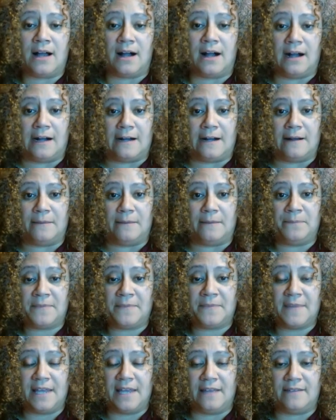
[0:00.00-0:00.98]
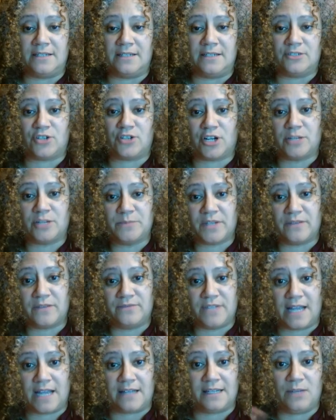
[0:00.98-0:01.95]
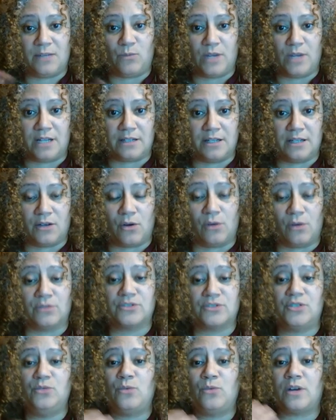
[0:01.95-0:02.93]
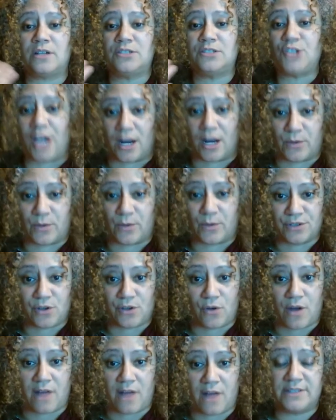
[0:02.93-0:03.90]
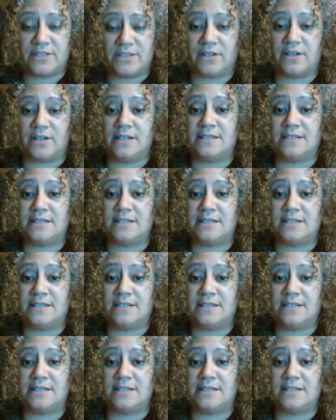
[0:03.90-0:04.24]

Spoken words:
And then in terms of daily and weekly goals, you want to check with your loan officer.